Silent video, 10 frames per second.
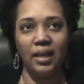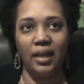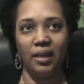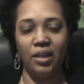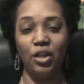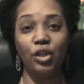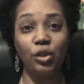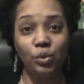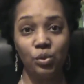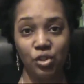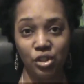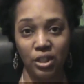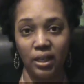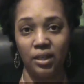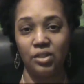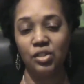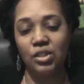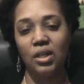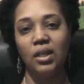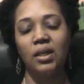a huge change
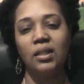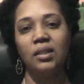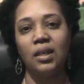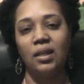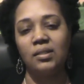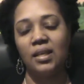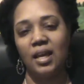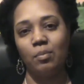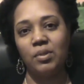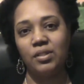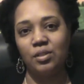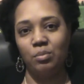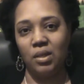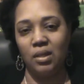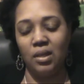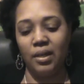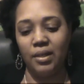that has happened to me